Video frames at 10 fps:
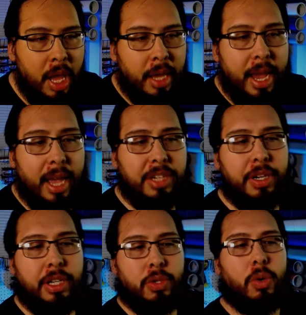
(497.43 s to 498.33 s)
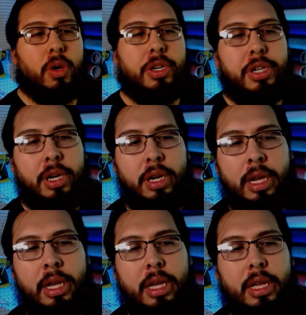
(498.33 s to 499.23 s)
Yeah, actually, George,
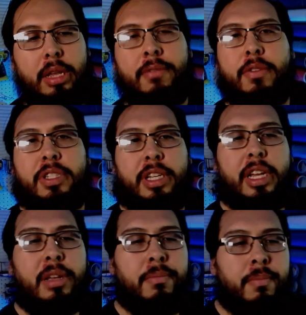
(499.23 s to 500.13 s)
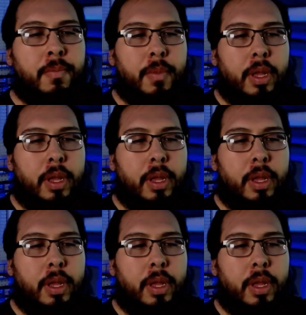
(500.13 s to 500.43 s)
if you see him,